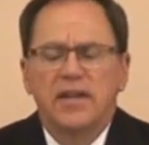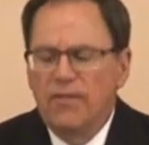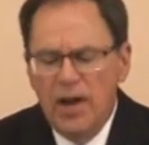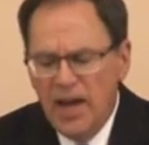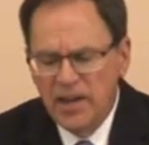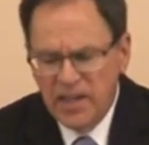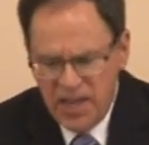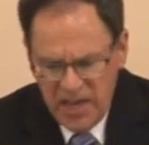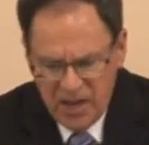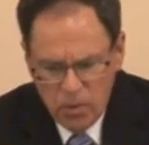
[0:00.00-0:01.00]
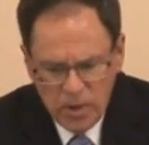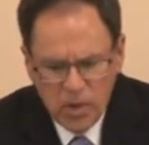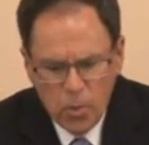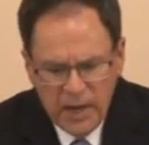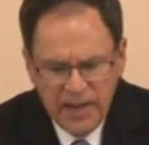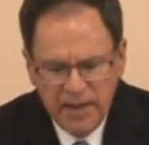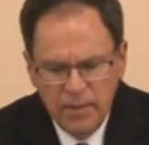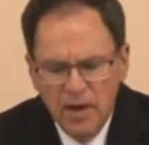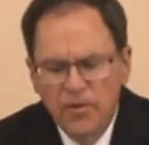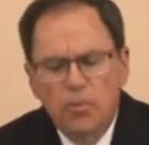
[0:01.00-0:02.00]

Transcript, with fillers: never had a king or a queen.